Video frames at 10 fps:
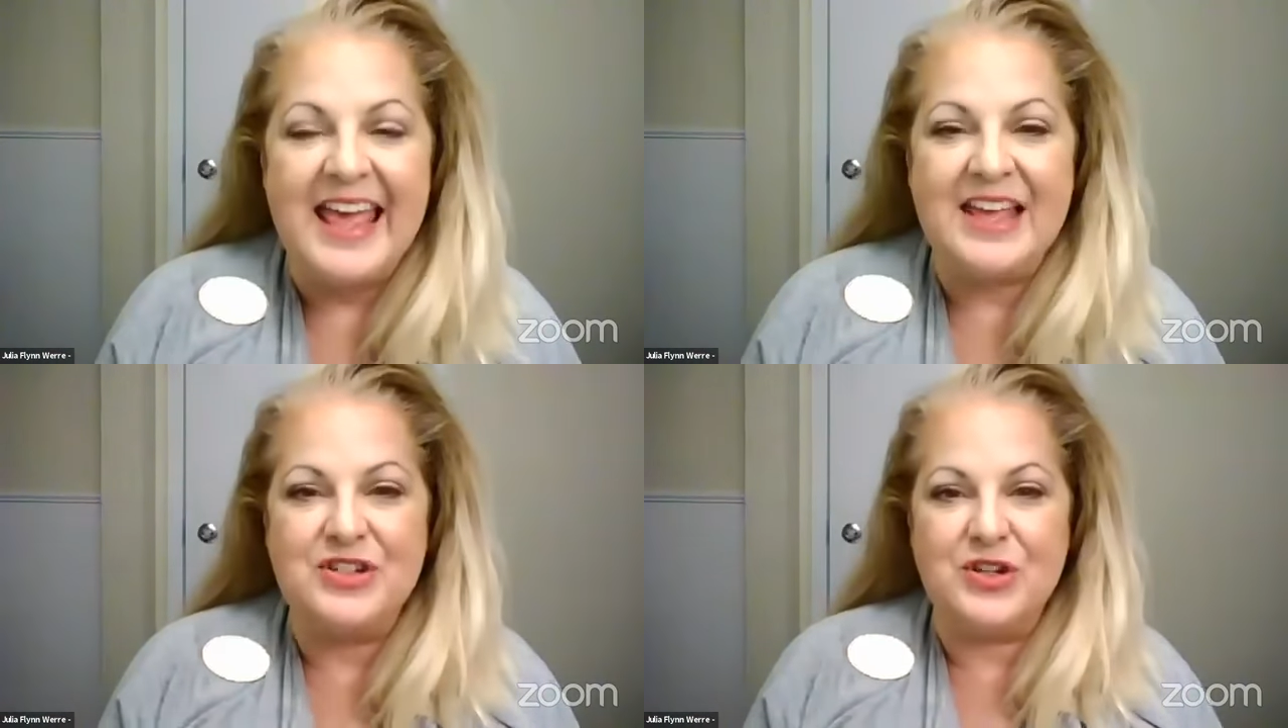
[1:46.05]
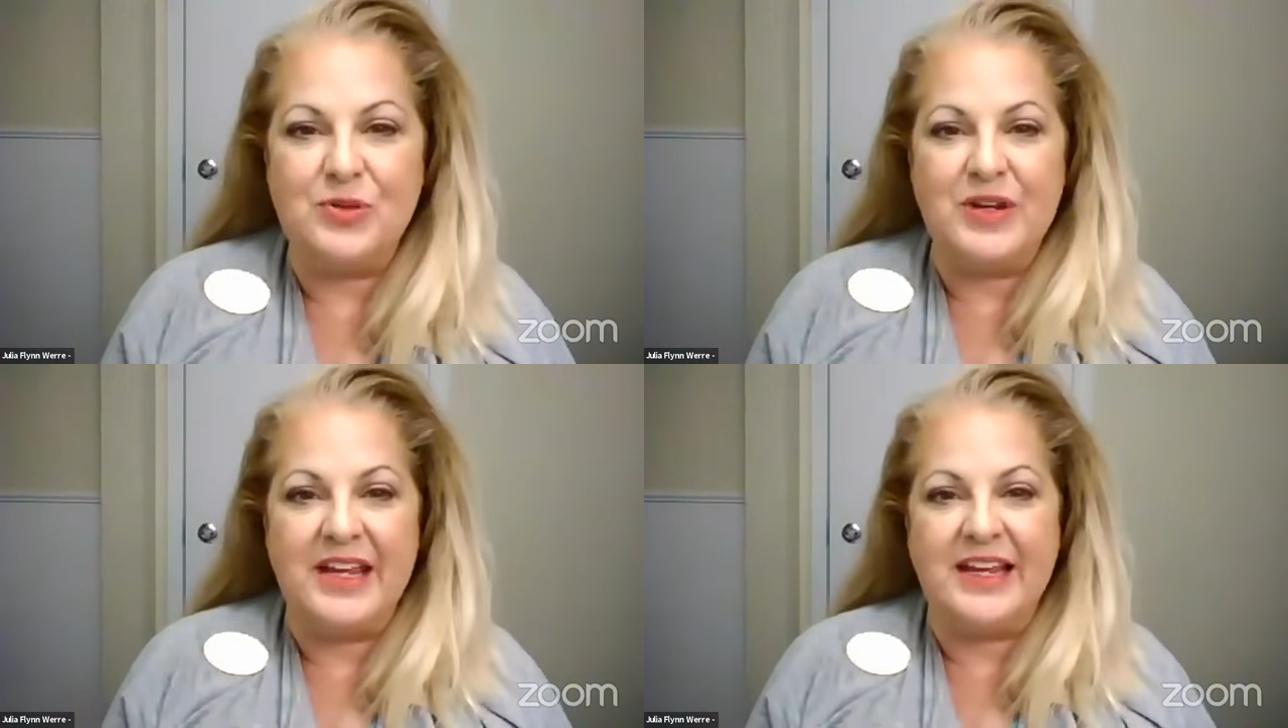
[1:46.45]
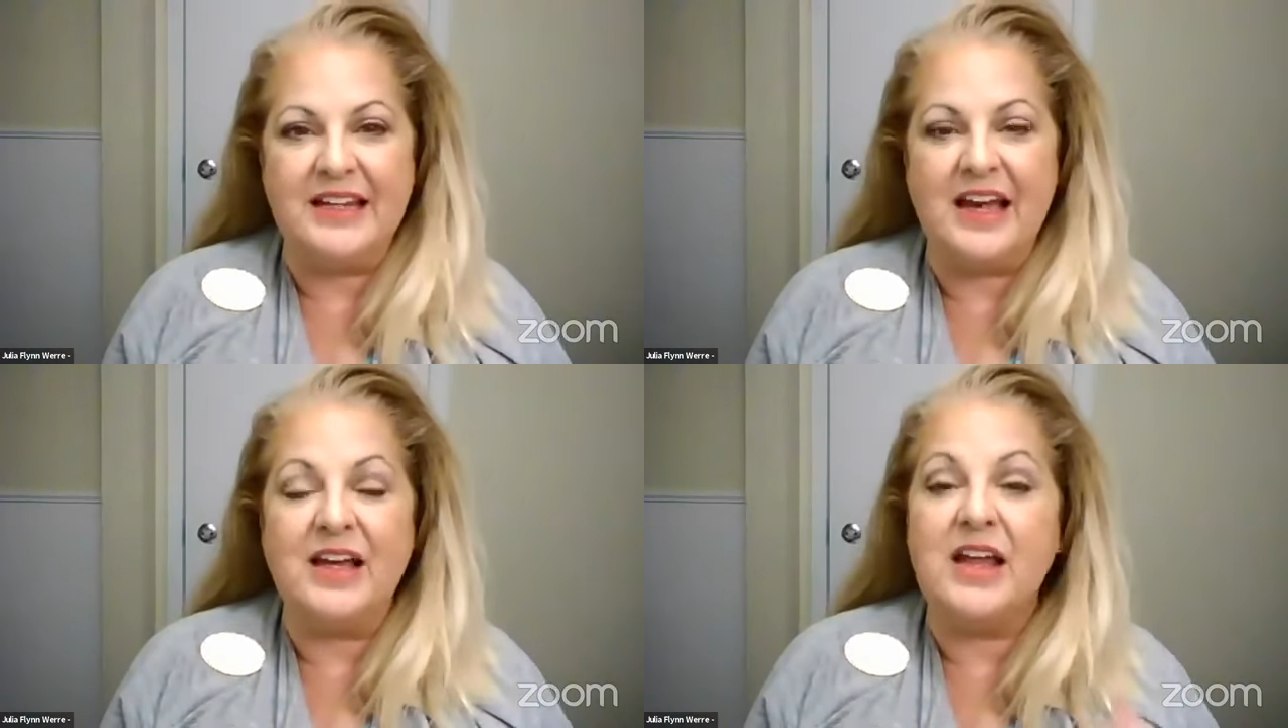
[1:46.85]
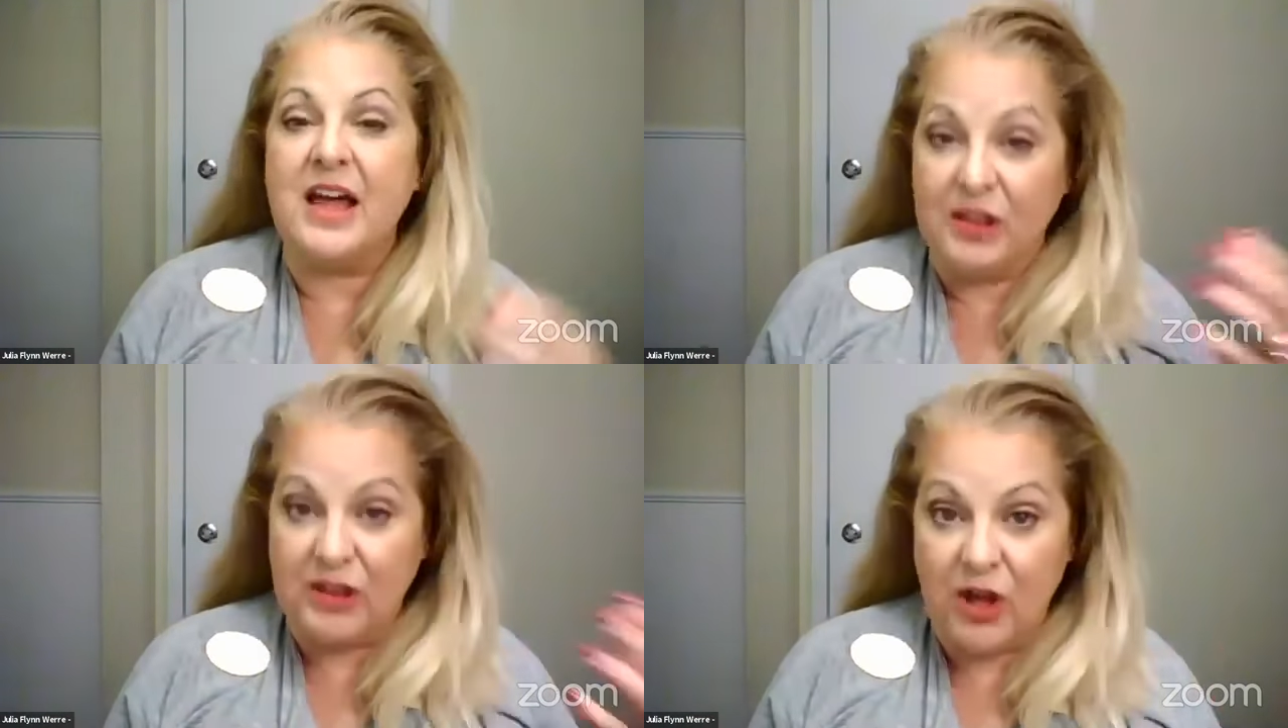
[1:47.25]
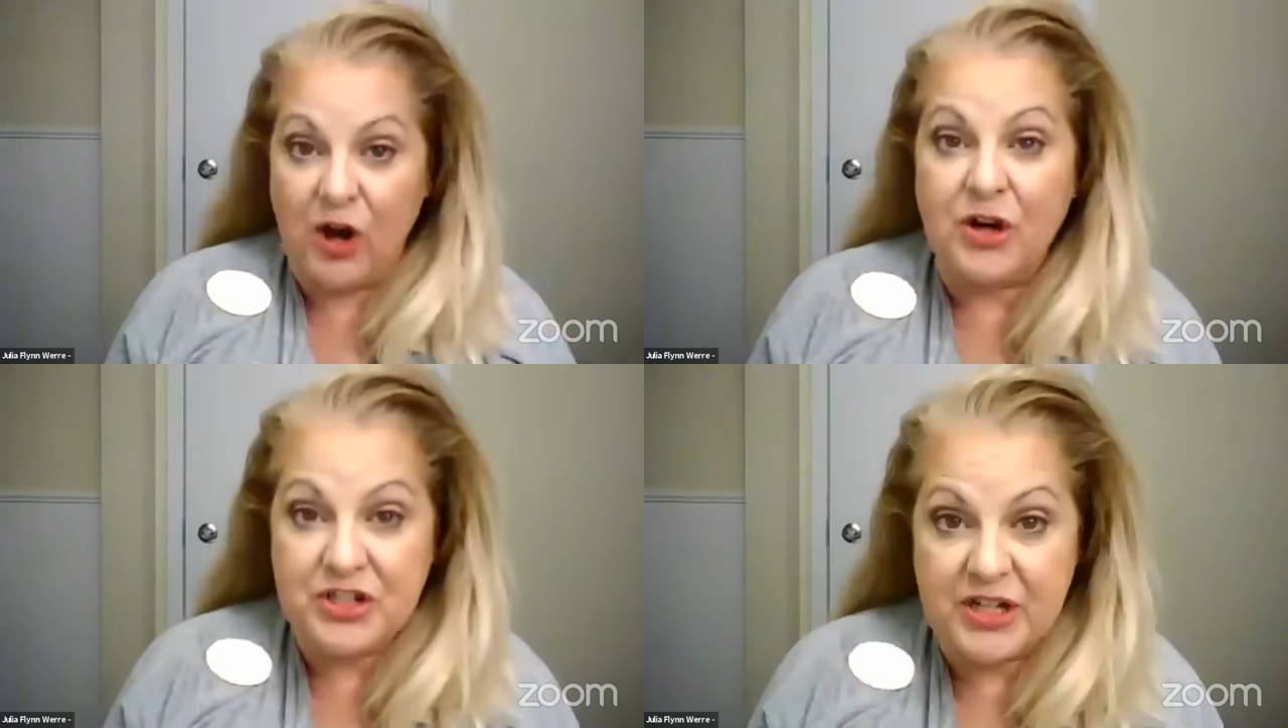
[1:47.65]
is you need a
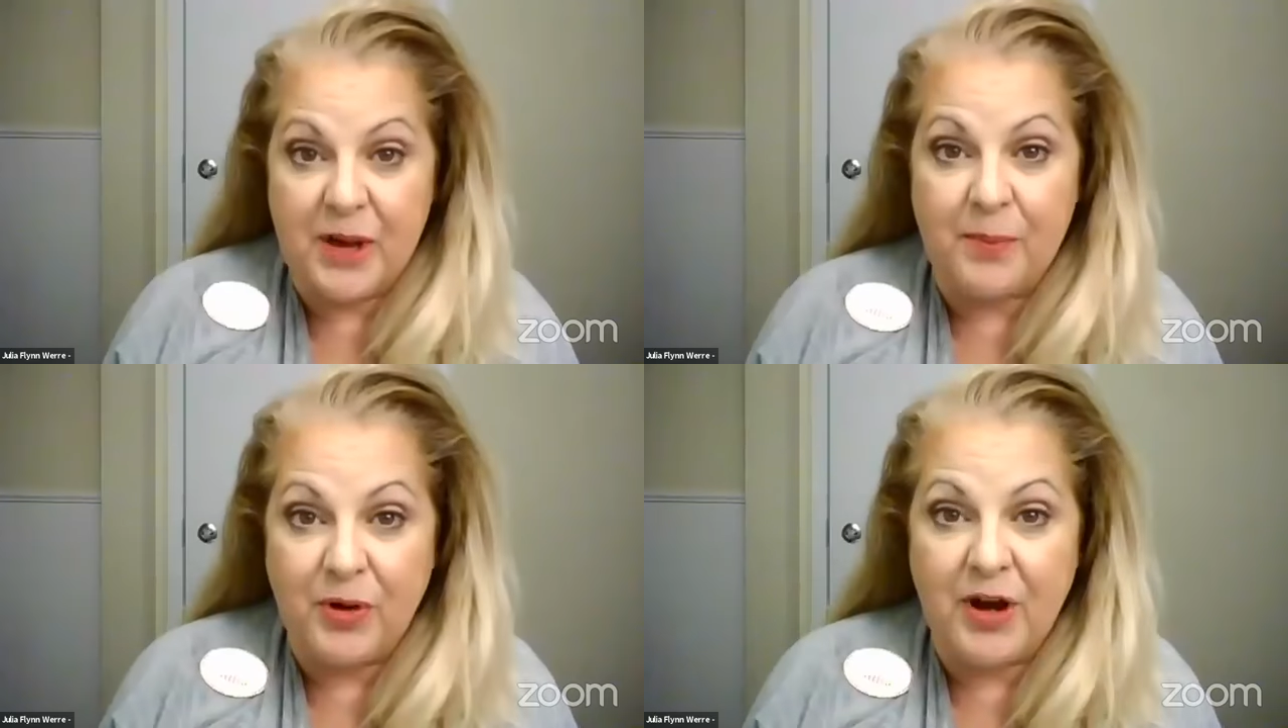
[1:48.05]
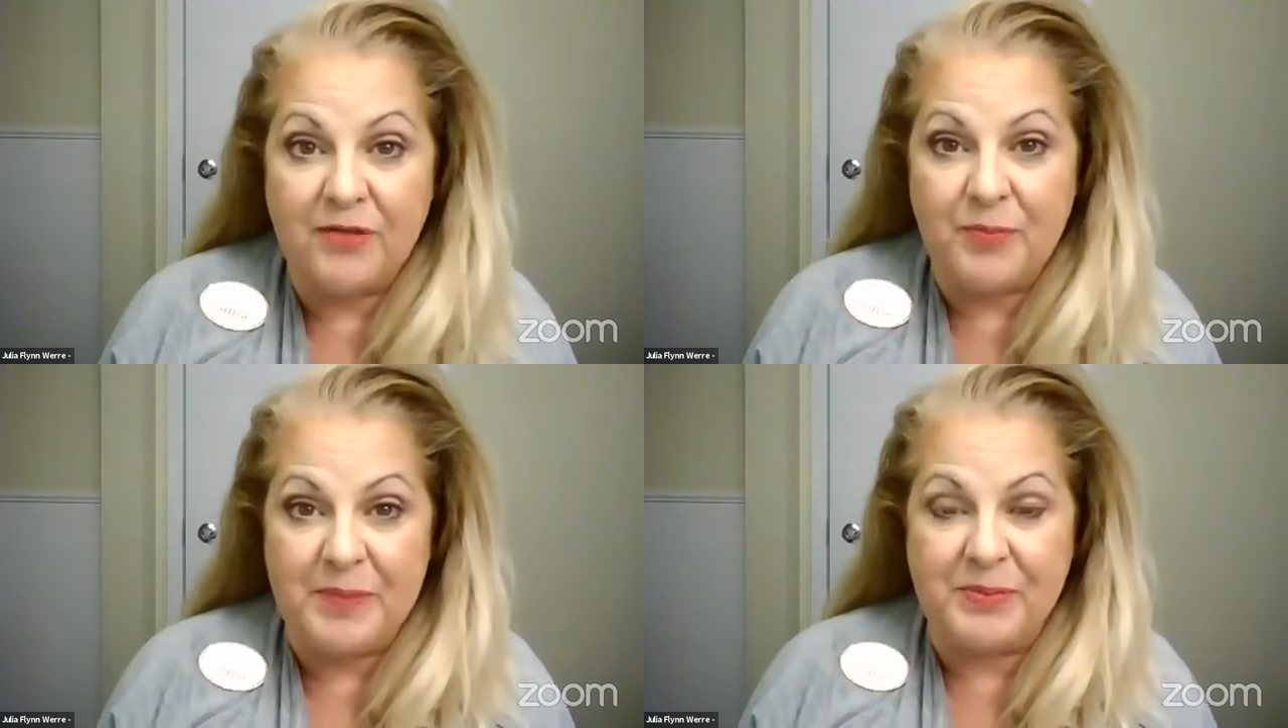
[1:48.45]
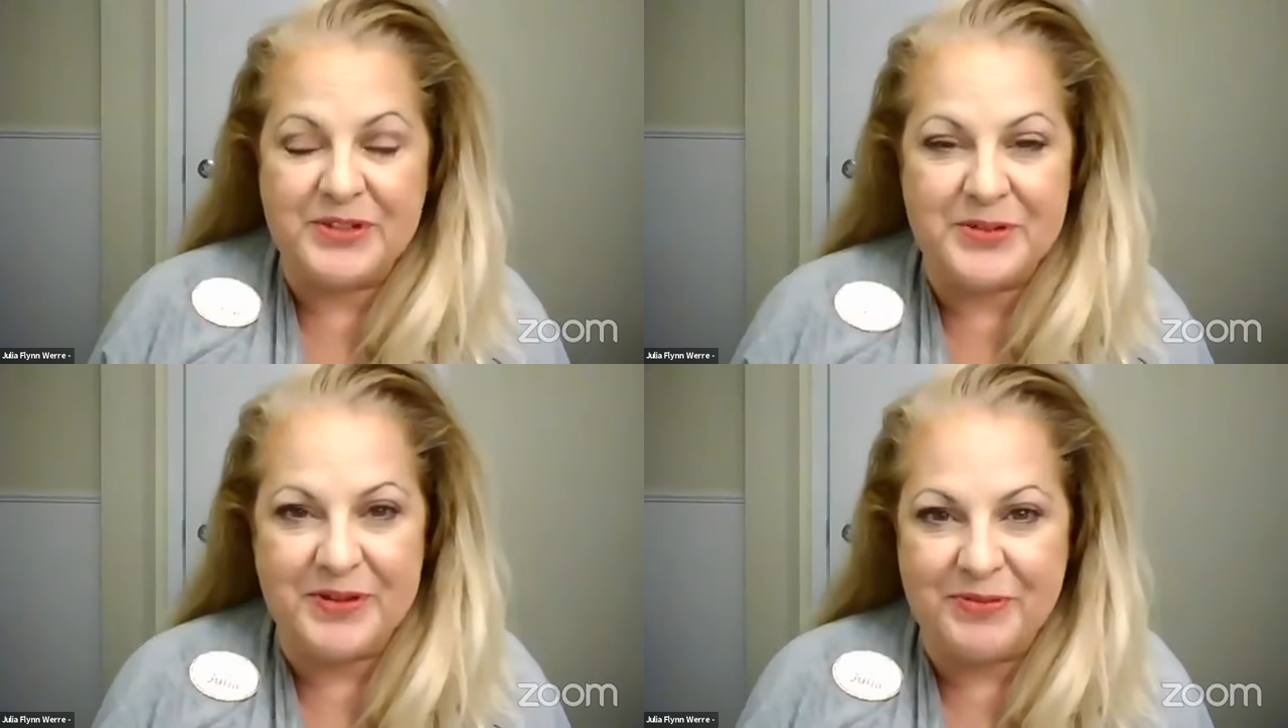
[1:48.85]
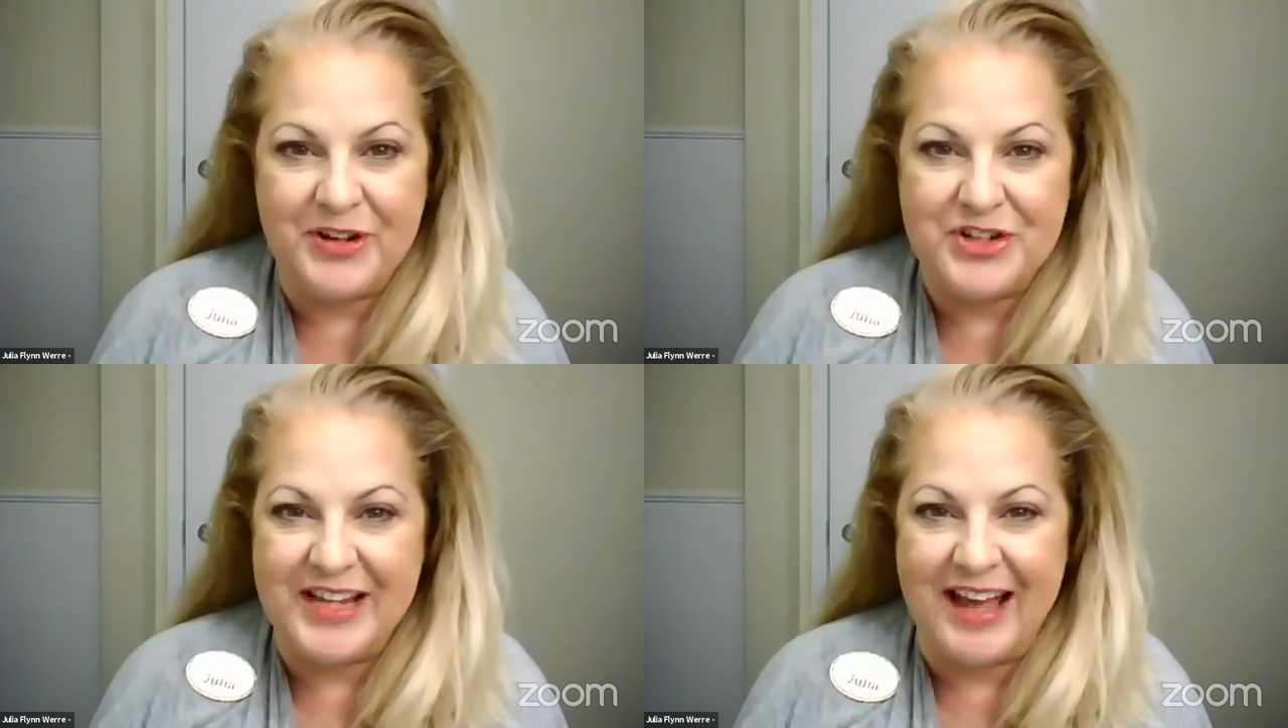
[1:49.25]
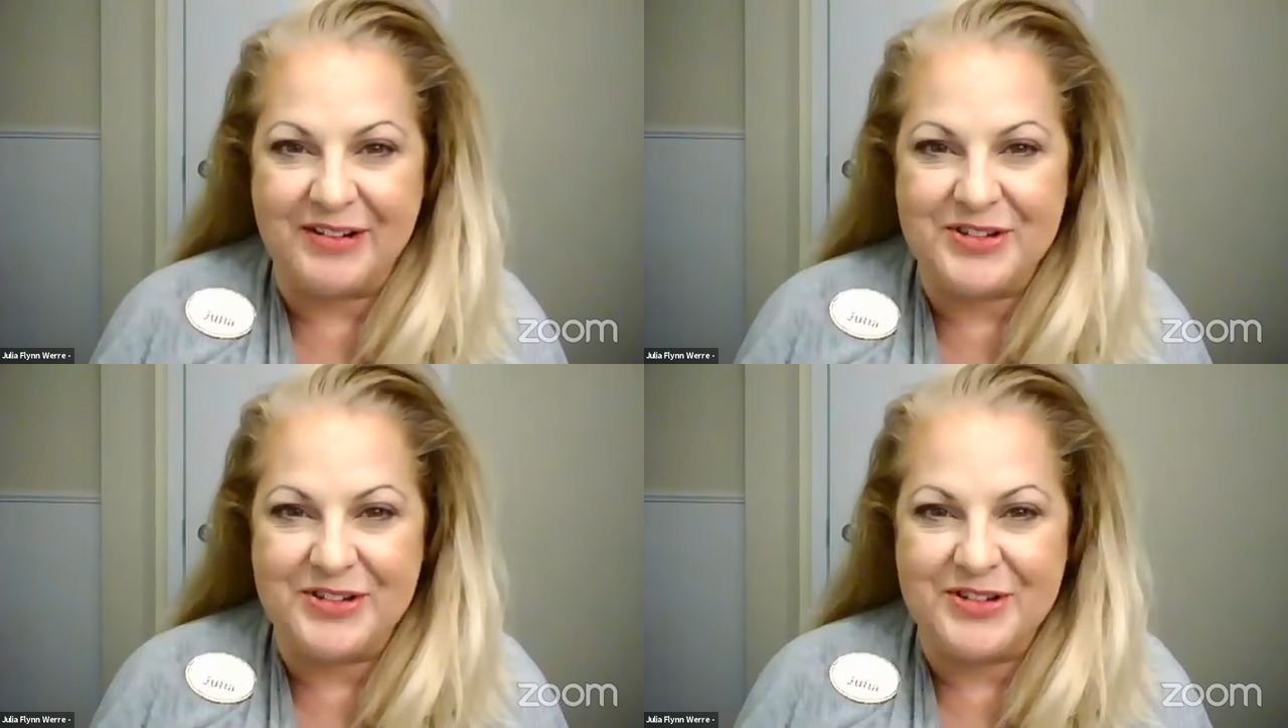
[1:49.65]
large number of people to be reaching
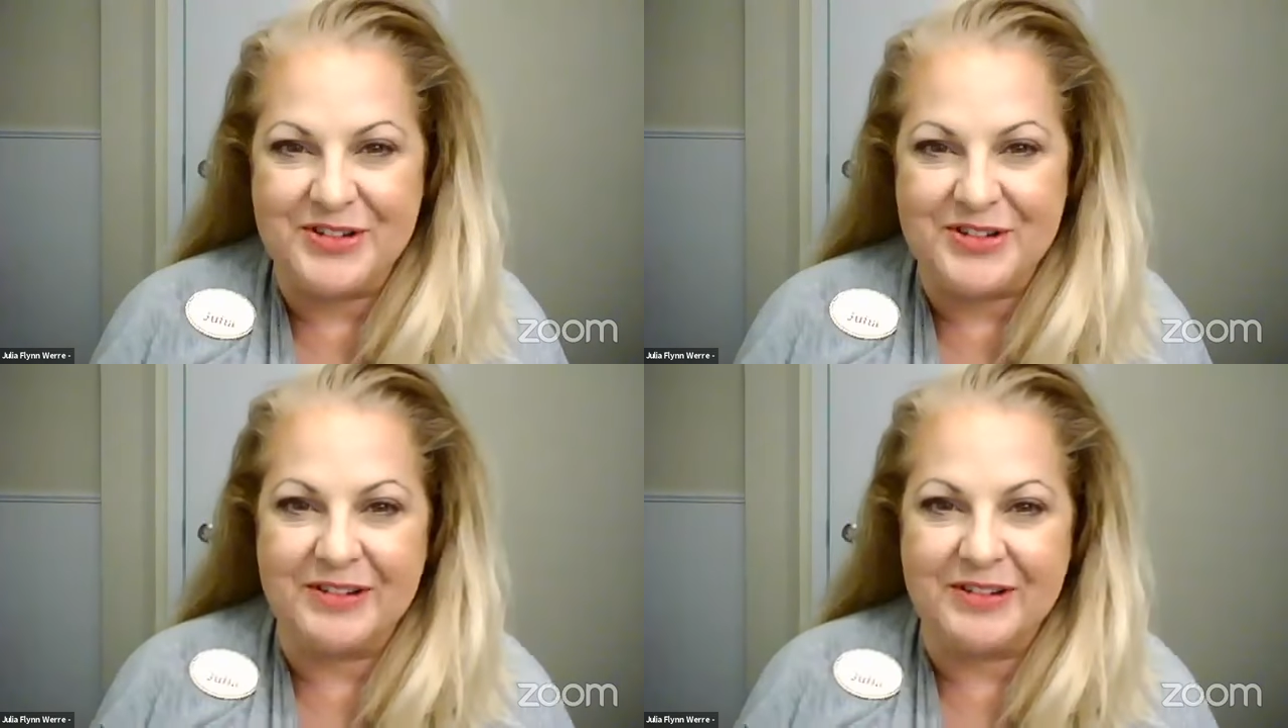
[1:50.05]
out to